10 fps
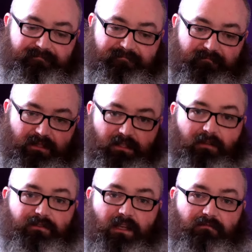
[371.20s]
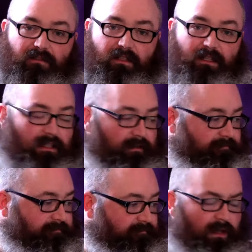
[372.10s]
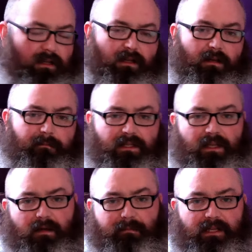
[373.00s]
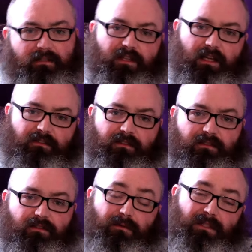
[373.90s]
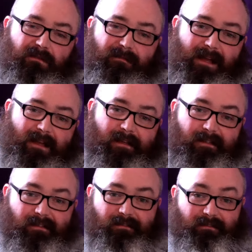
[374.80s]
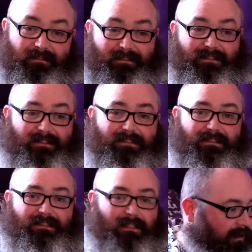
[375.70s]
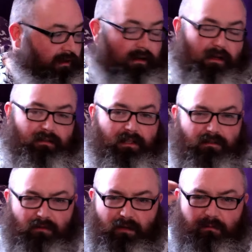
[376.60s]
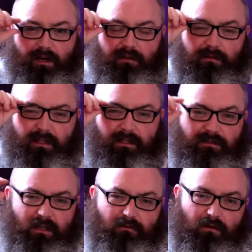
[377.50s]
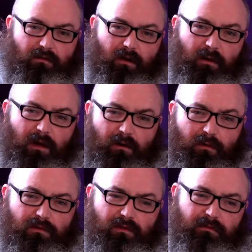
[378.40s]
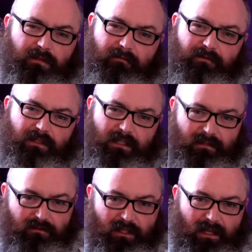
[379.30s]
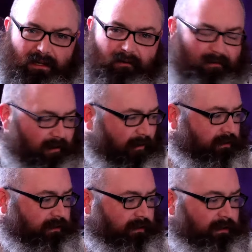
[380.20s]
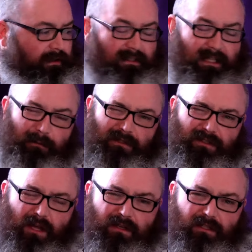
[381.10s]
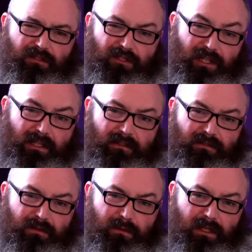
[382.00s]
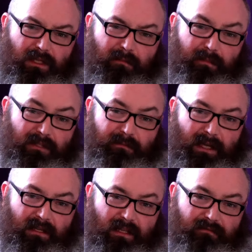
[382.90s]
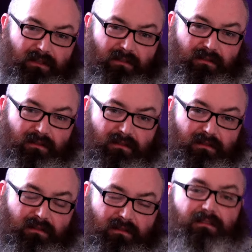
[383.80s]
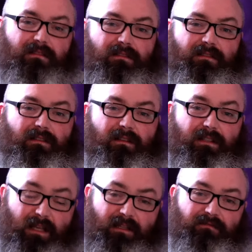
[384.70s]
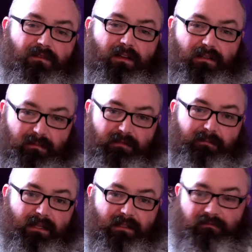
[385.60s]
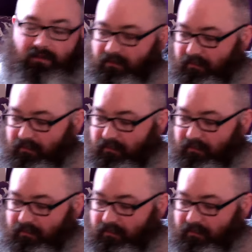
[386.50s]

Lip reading: Well, enough said, really. But yeah, Peter Jackson is doing his thing. He did great work with They Shall Not Grow Old. If you haven't seen, check it out. Now he's turning his cheek to the best band ever. Yeah, that's right, the best band ever.